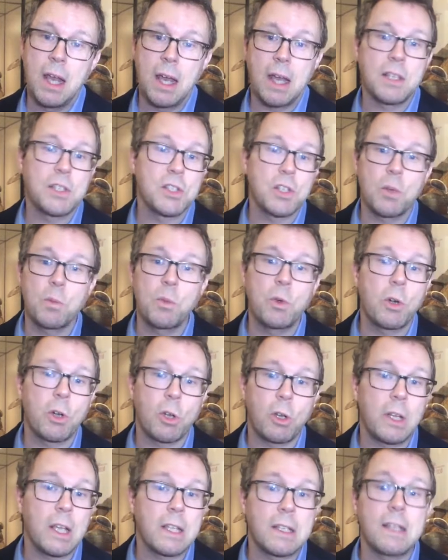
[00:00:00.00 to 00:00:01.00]
and some were
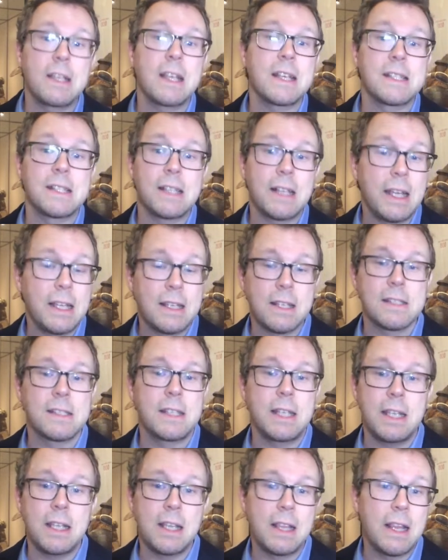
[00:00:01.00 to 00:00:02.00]
collected as late as
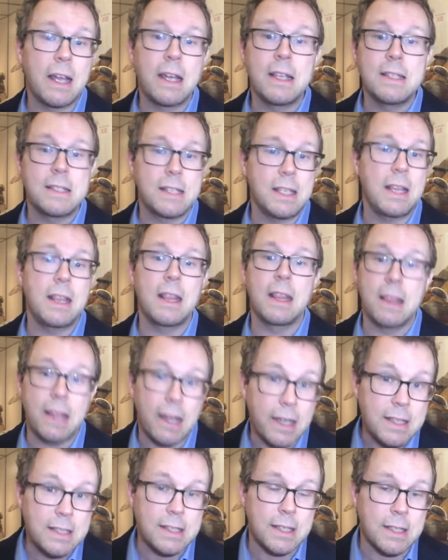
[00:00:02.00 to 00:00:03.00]
the
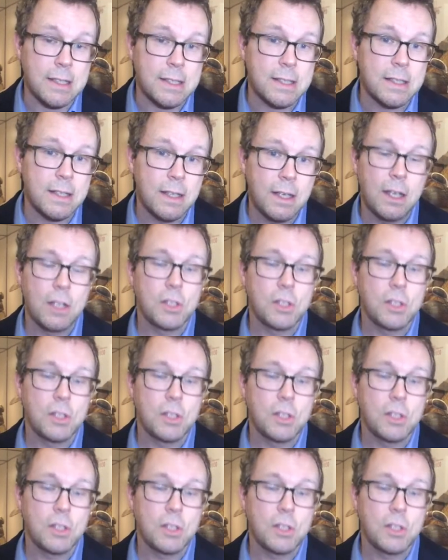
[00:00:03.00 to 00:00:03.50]
1990s.